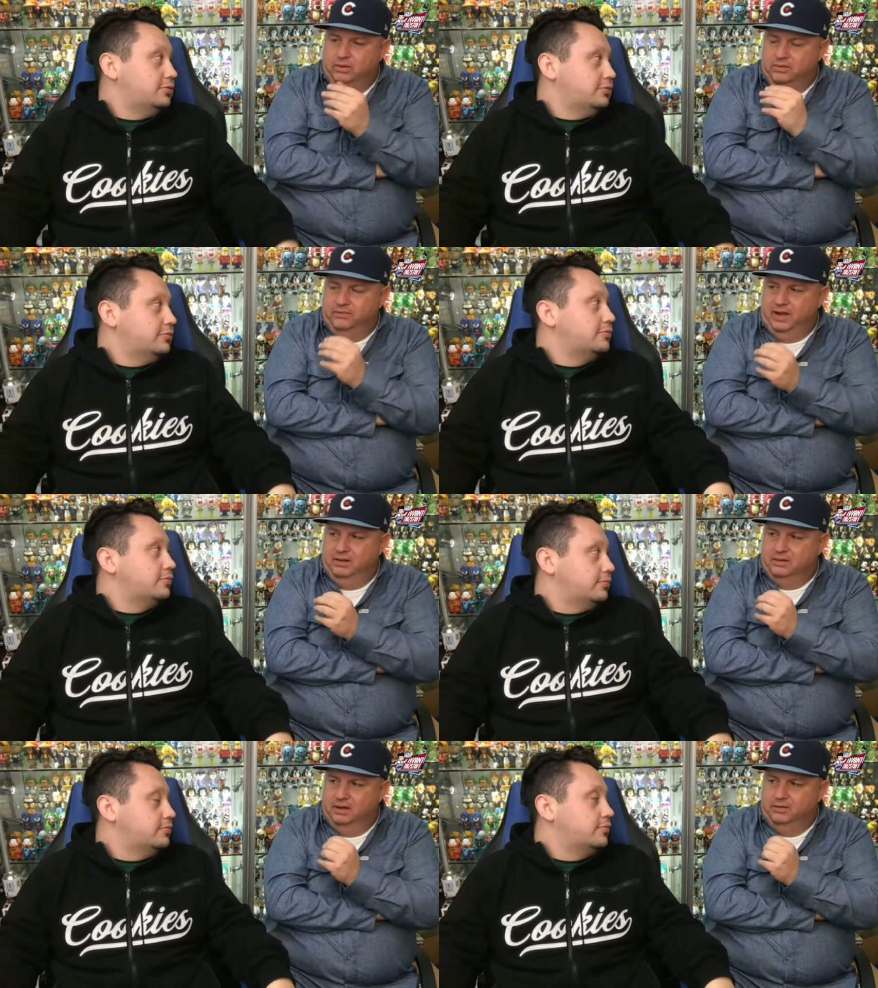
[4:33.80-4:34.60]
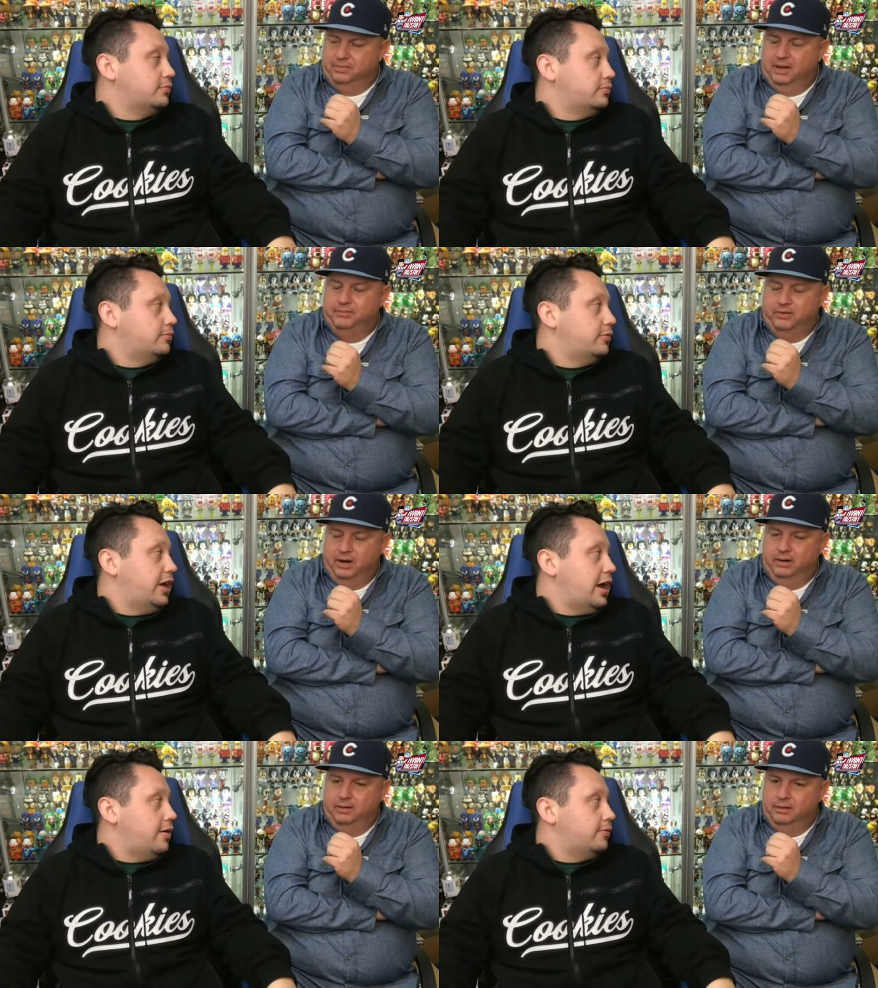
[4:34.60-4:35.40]
Speaker 1: were the Valentine's pops, right?
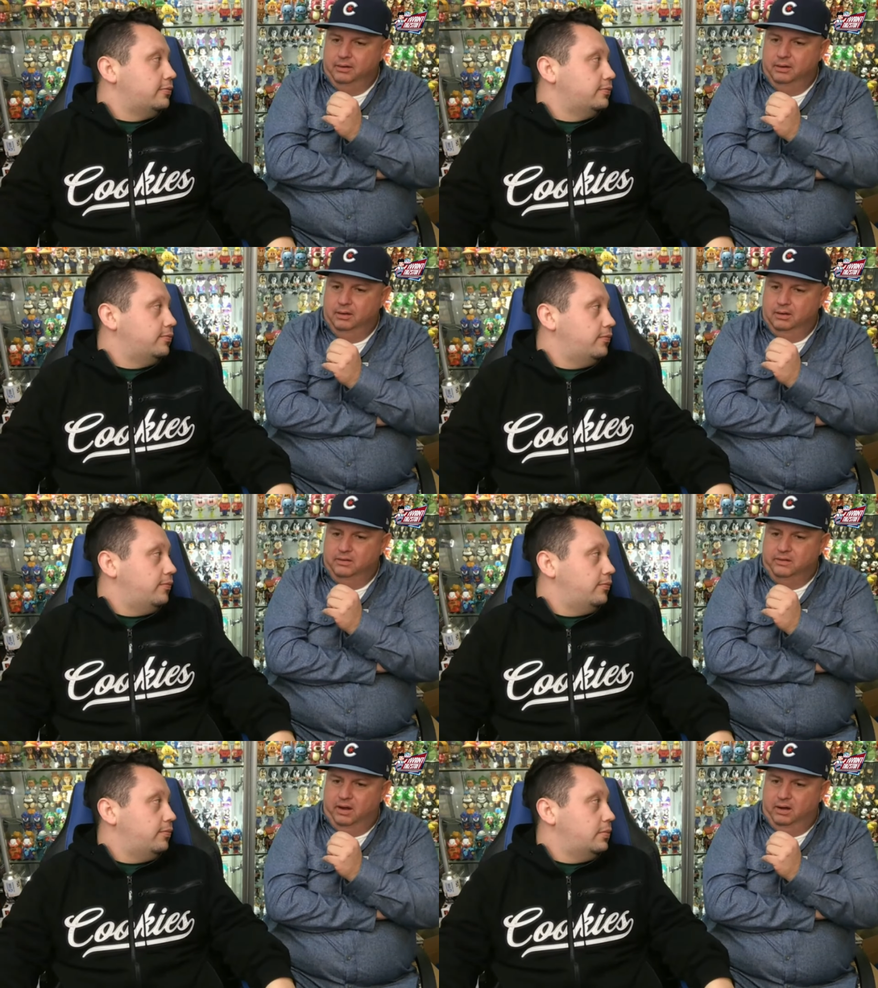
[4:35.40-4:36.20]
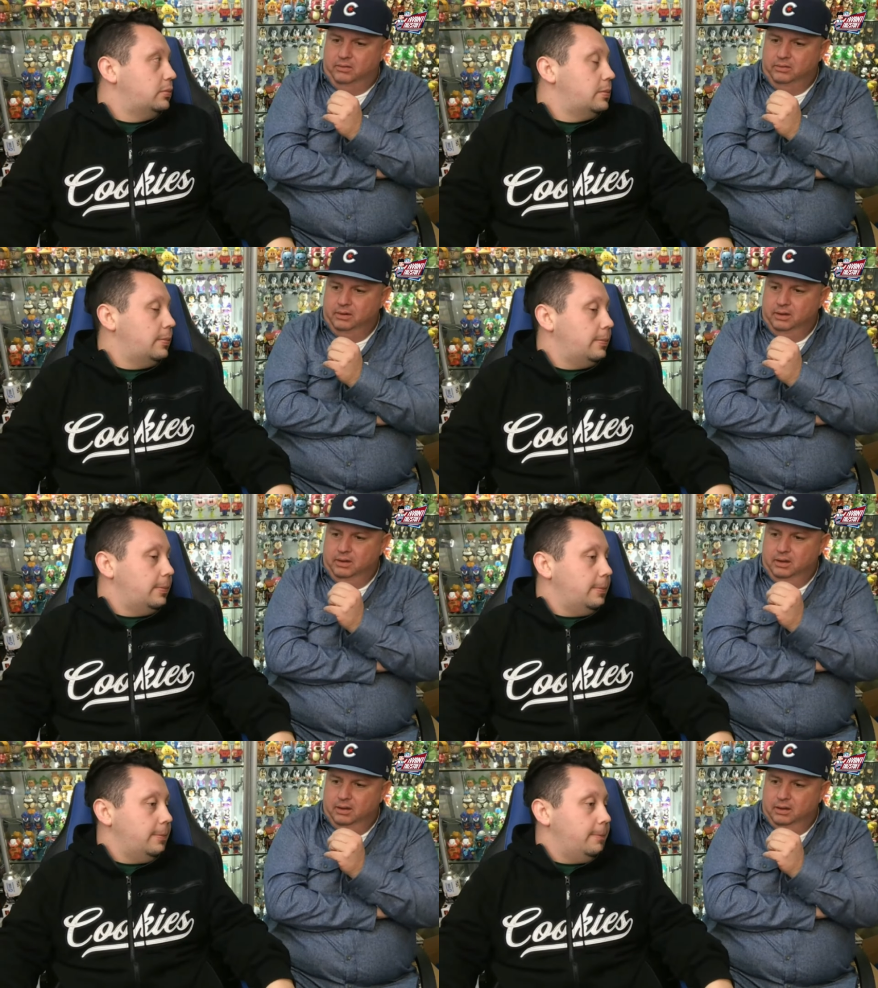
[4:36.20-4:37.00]
Yeah. So,
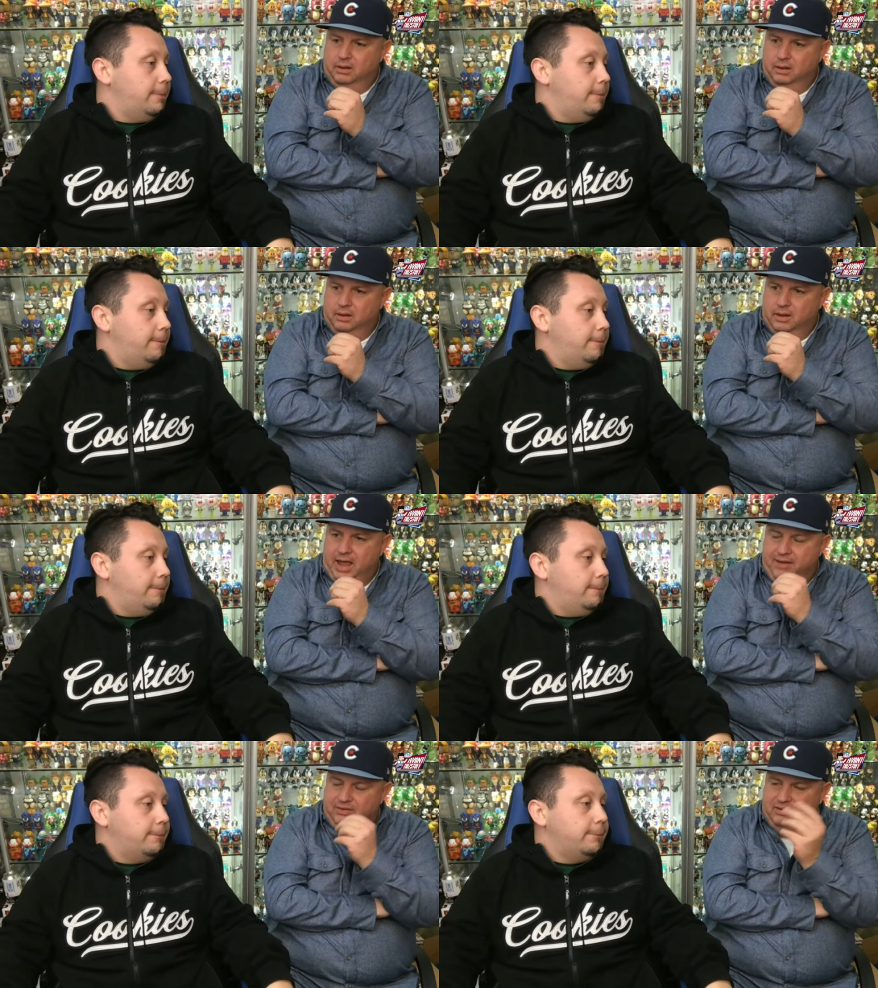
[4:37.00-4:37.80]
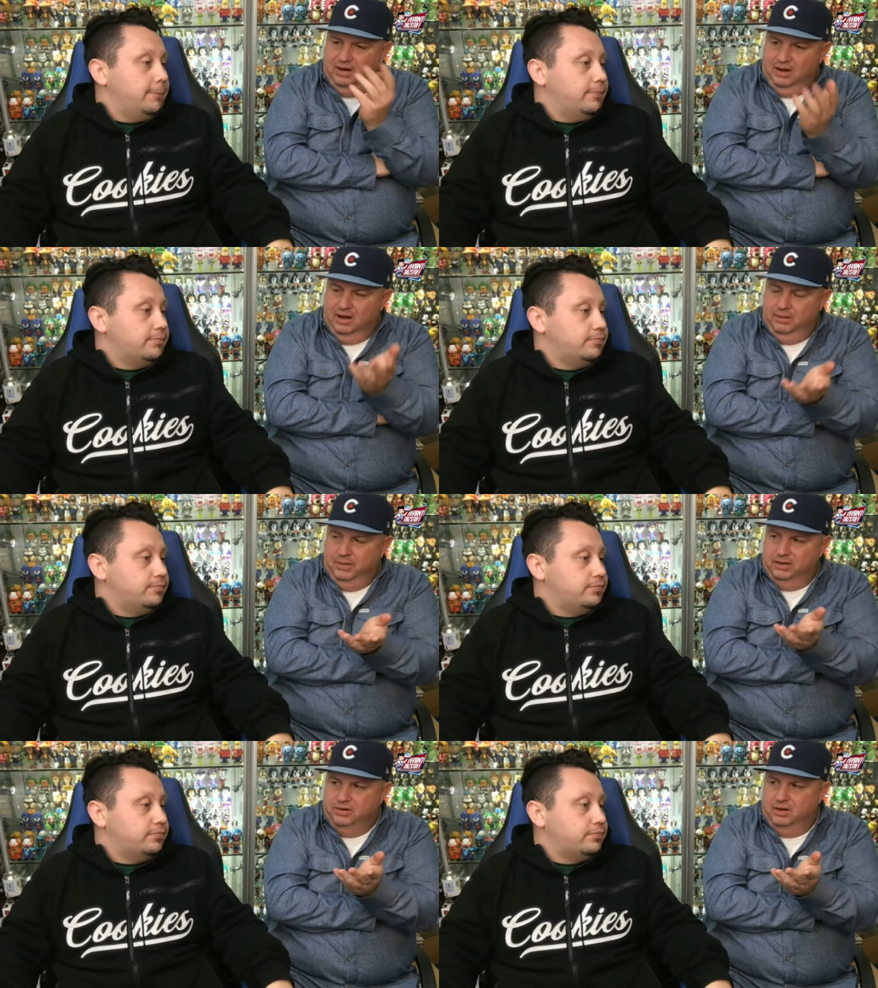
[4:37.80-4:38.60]
haven't seen any
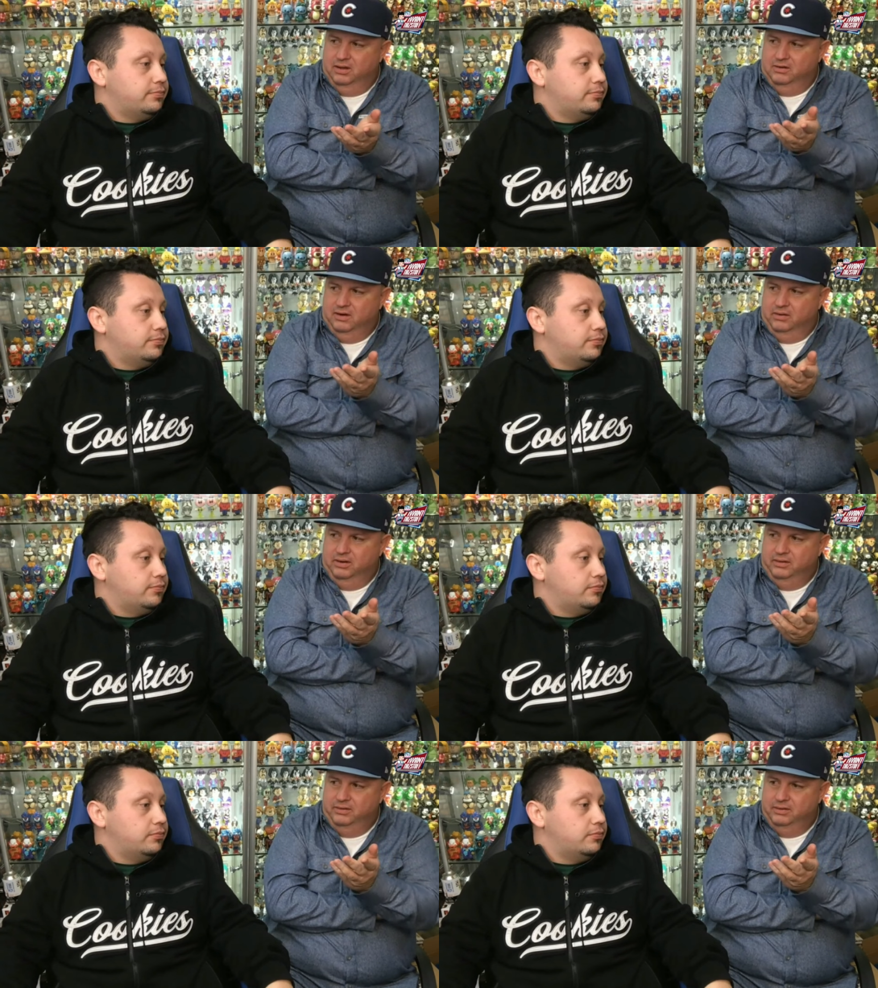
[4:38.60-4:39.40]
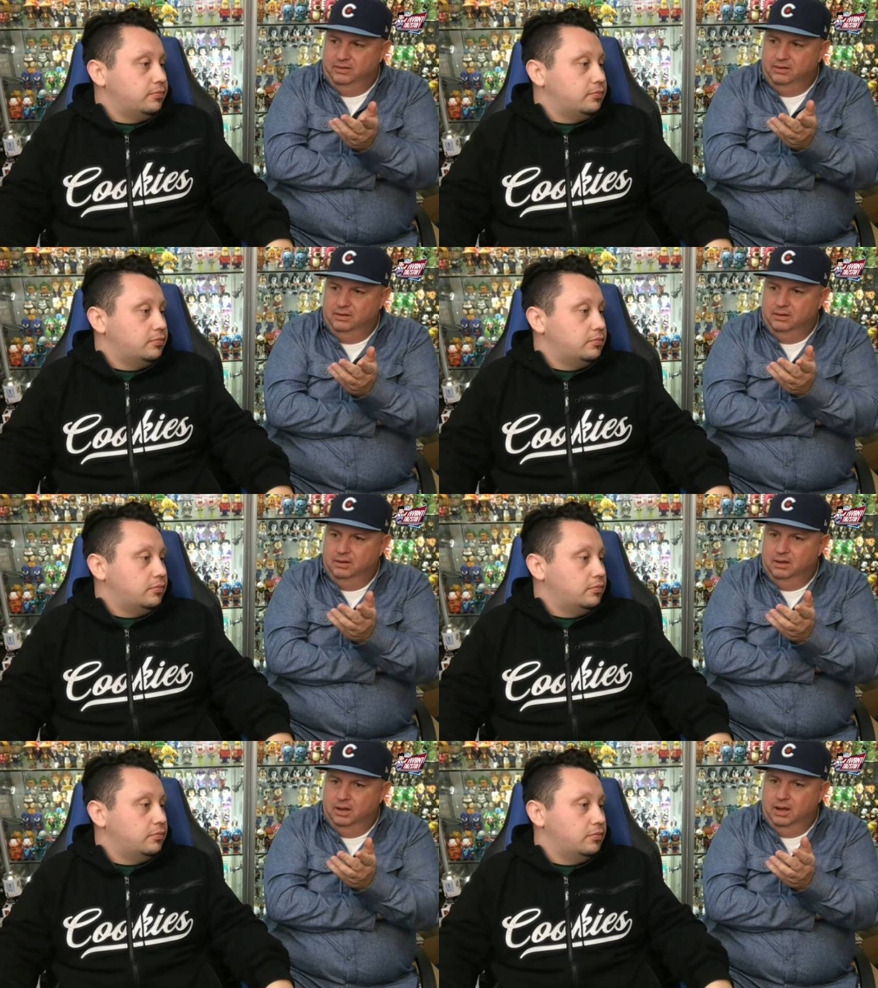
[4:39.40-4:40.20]
mention of the sodas,
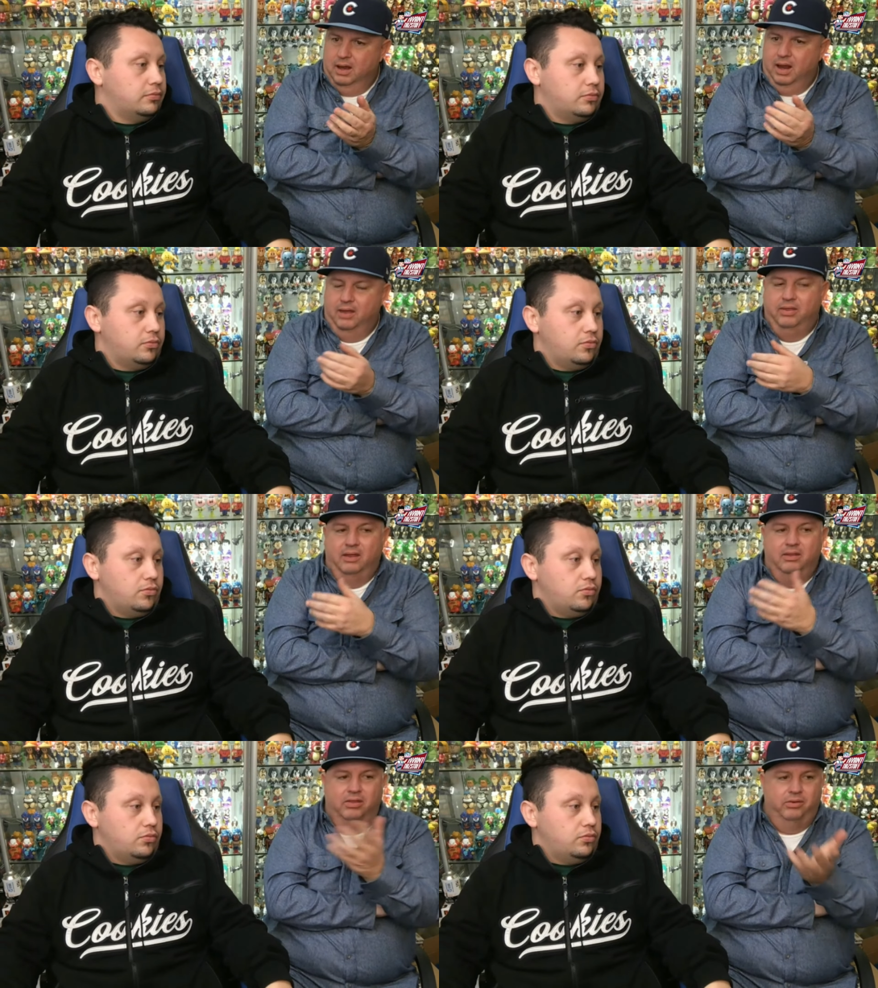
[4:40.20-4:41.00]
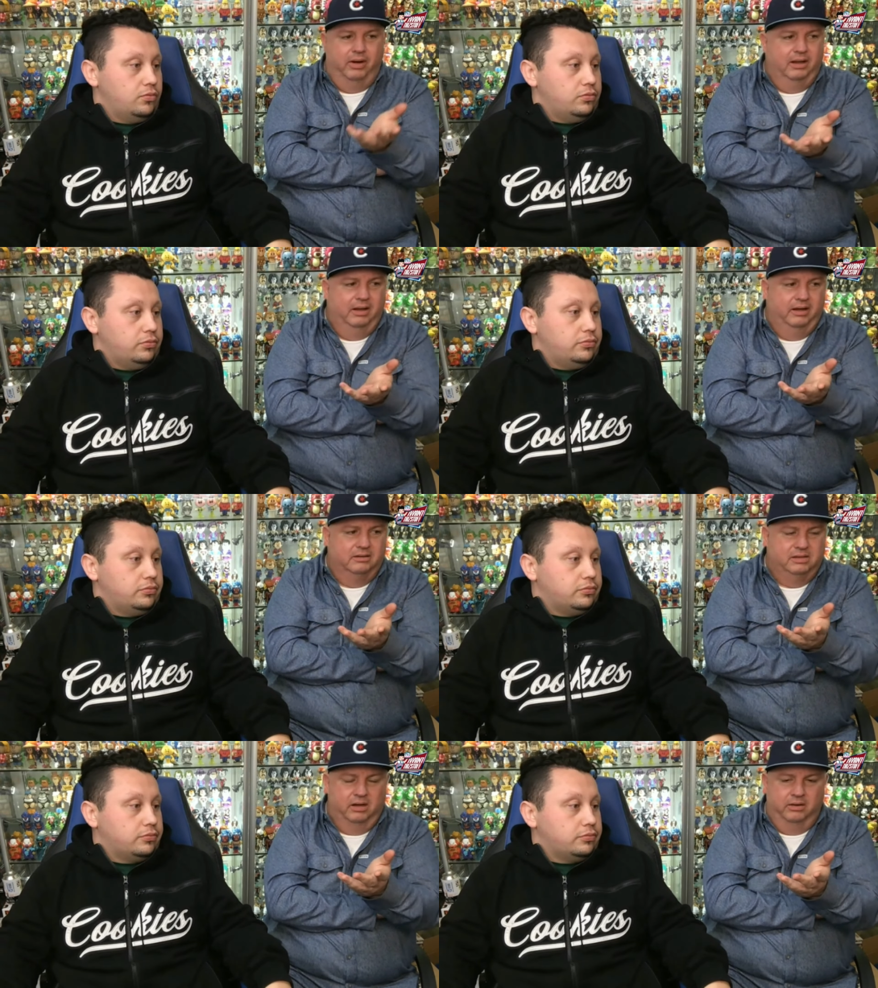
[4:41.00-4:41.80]
Mm-mm. and then the three liter
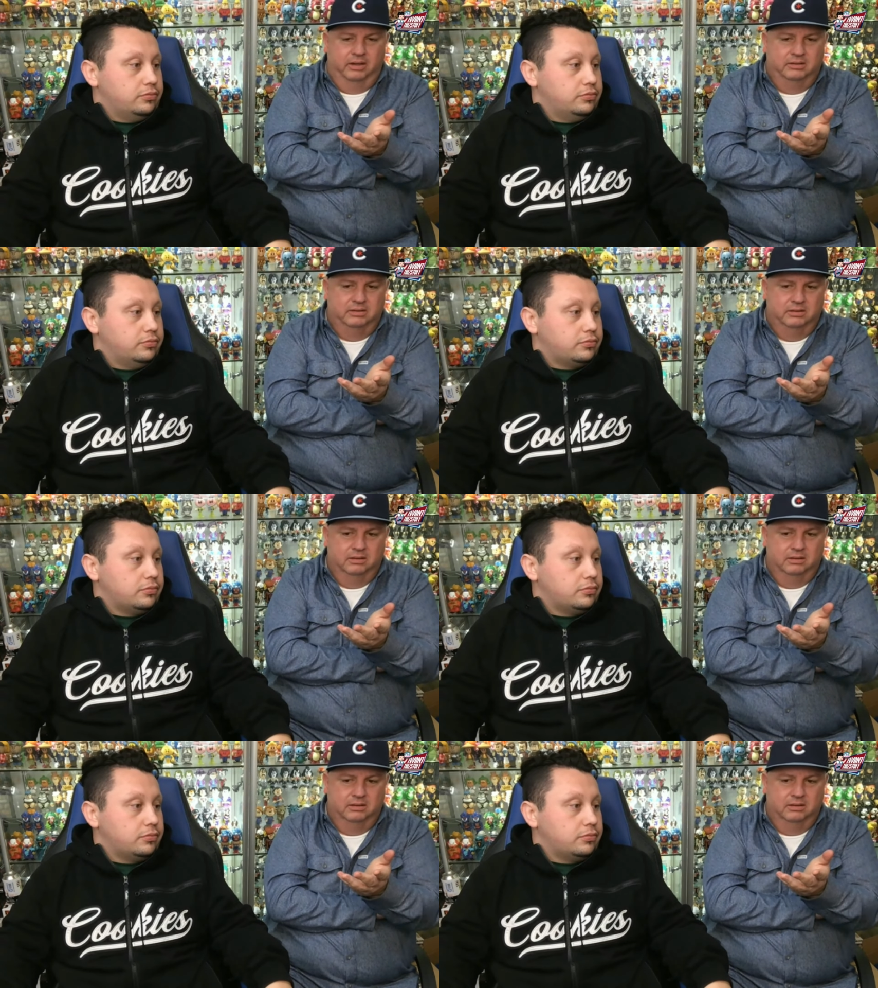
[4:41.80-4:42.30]
sodas.